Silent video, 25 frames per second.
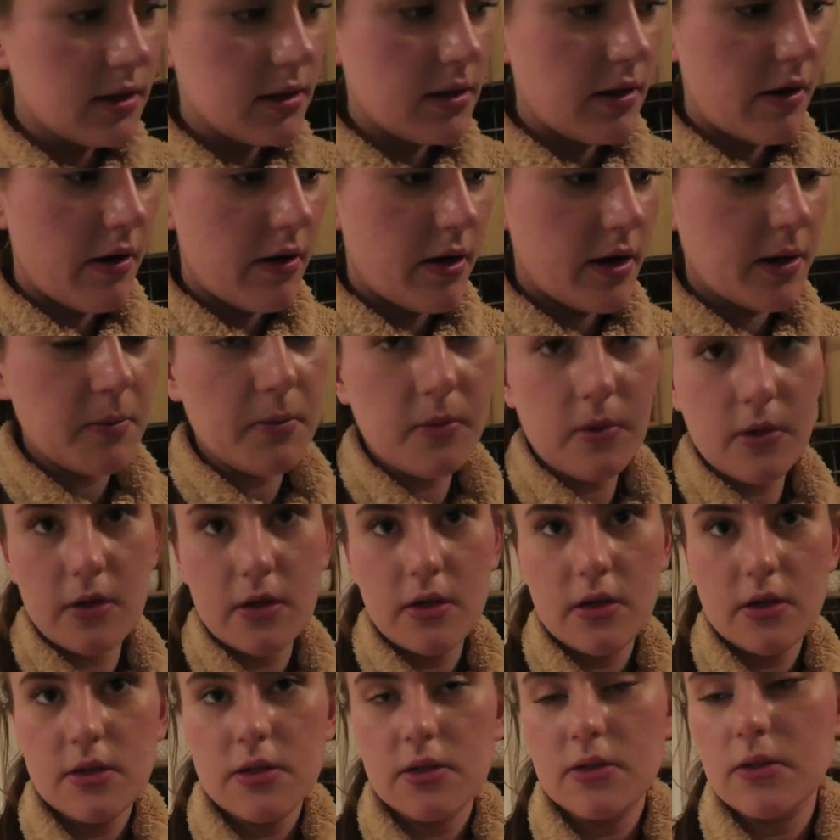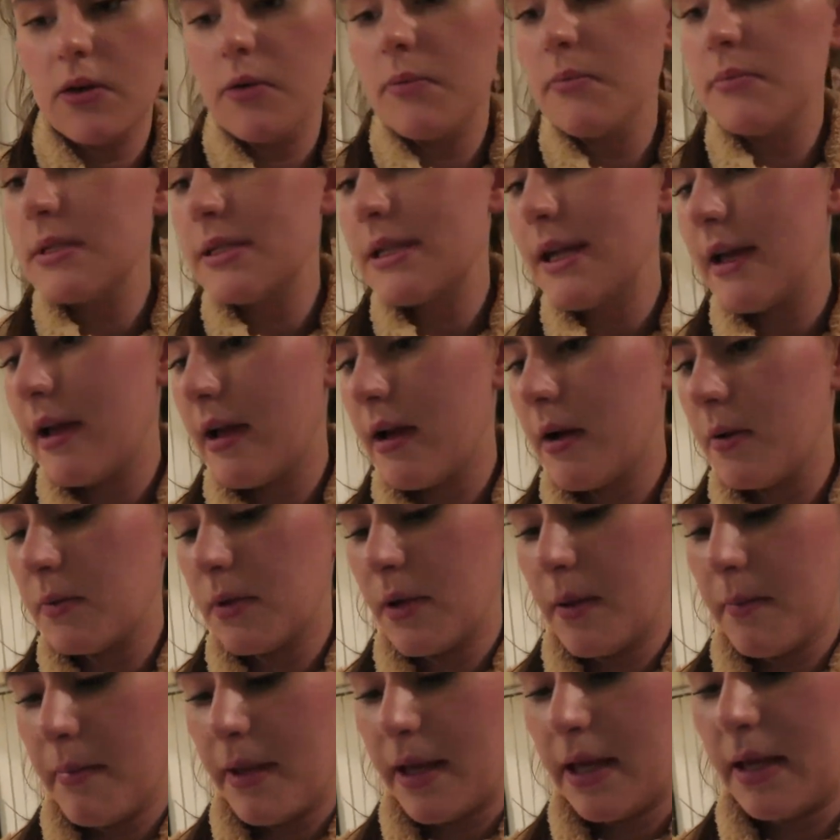that I would come down
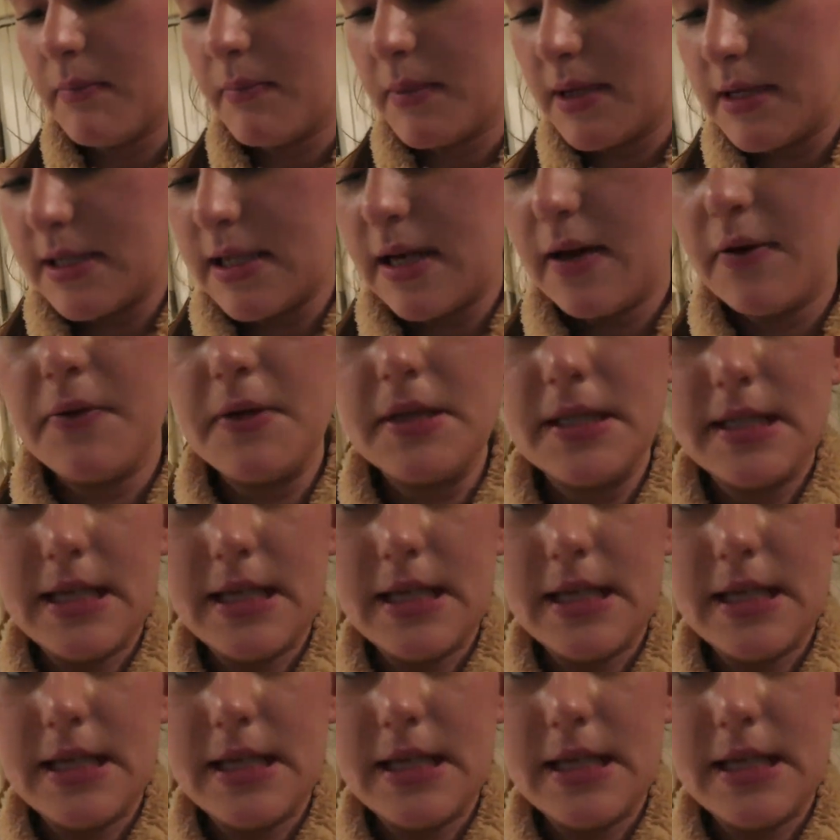and make myself a